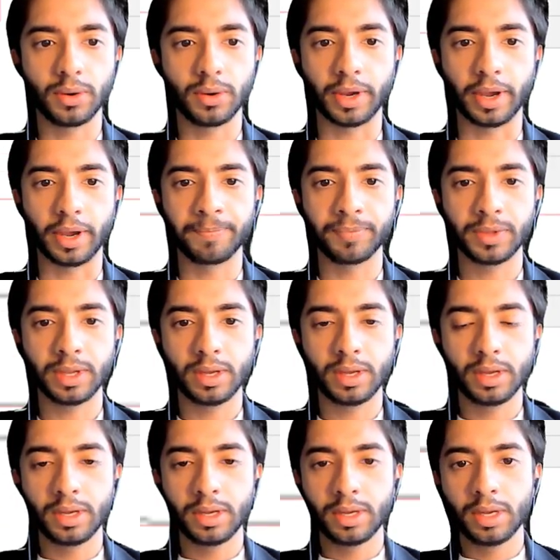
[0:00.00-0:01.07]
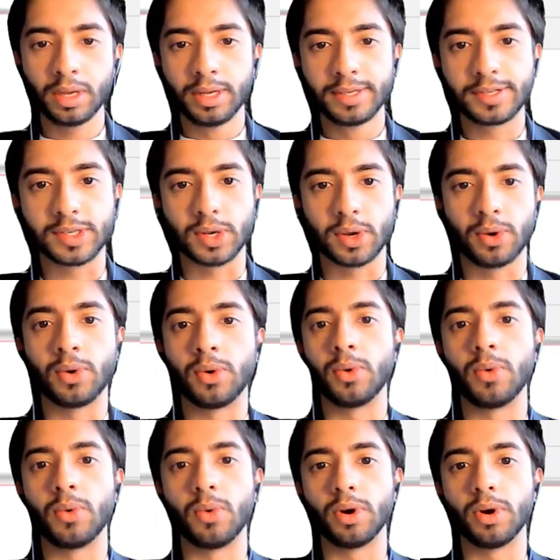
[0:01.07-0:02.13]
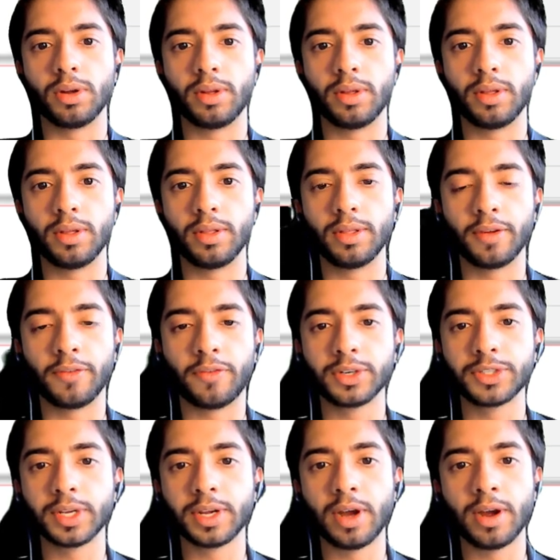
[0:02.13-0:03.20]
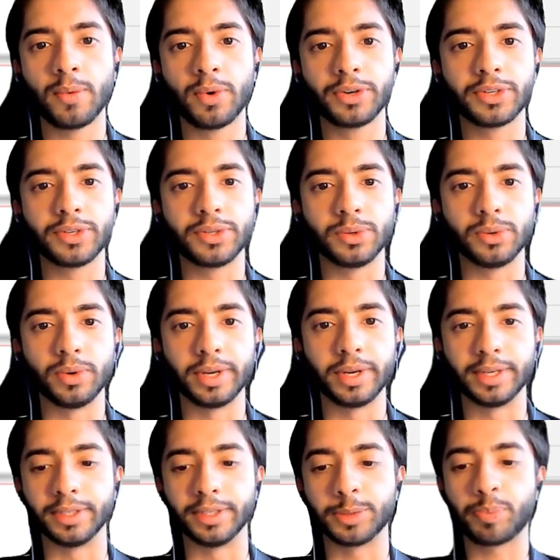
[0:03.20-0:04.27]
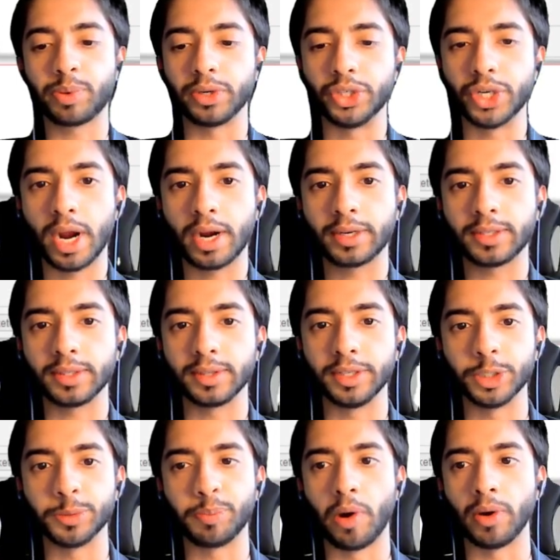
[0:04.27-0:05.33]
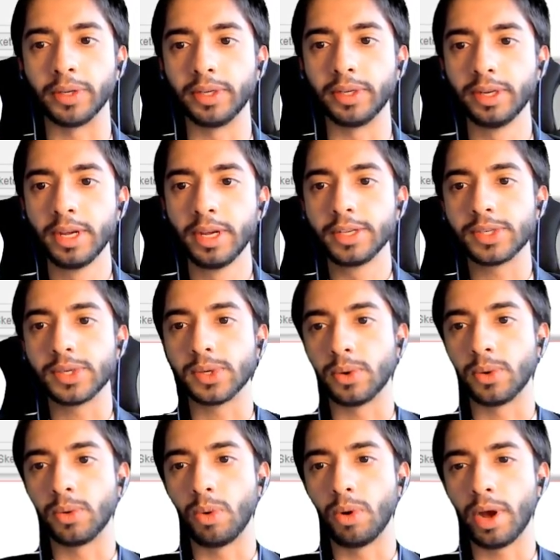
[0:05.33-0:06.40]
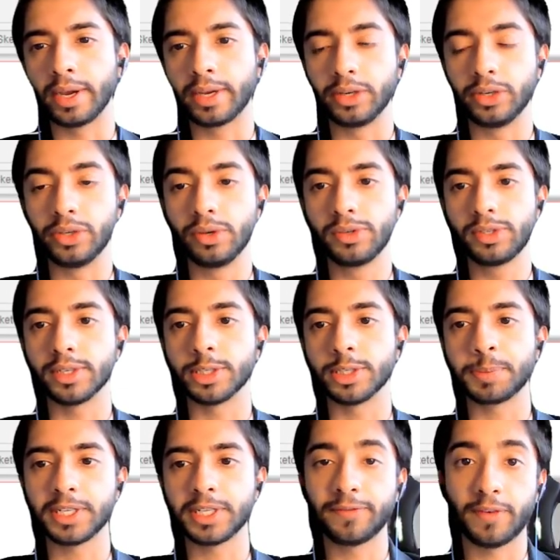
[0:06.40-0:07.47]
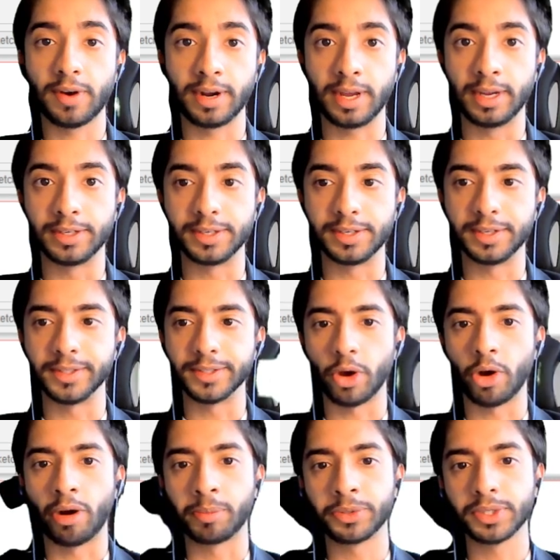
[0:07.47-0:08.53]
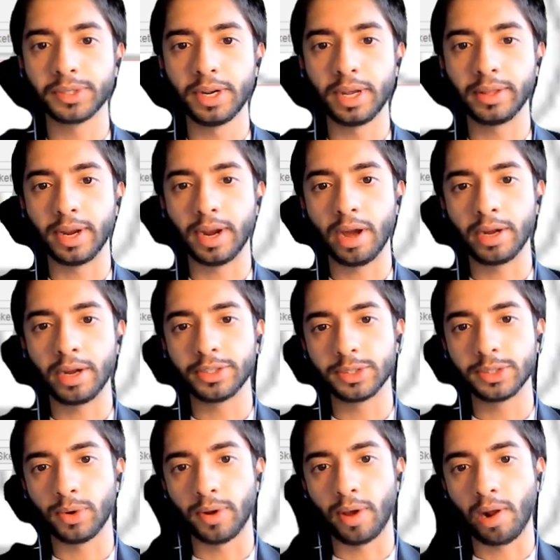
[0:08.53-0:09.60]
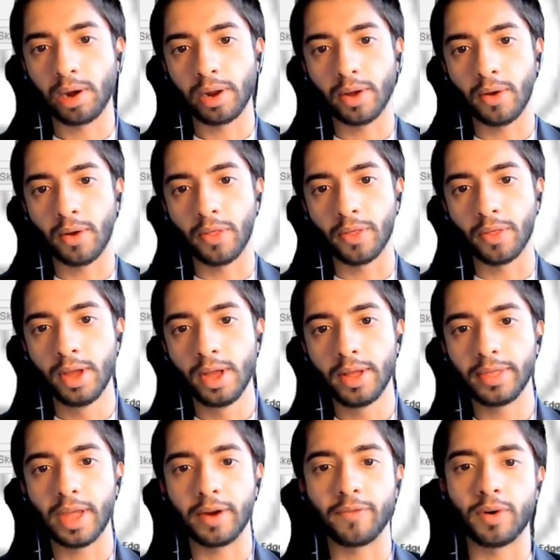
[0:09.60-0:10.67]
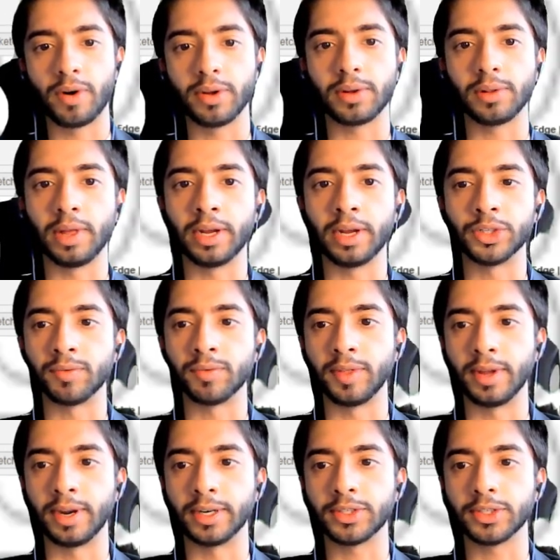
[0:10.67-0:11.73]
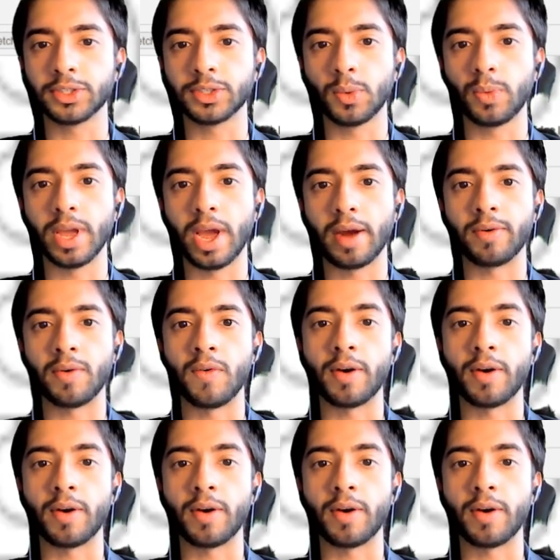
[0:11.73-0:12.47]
Okay, so the first thing I want to do is project this body. So I can use the specified entities option, and then I just want to click on that vertical edge over there, just so we have a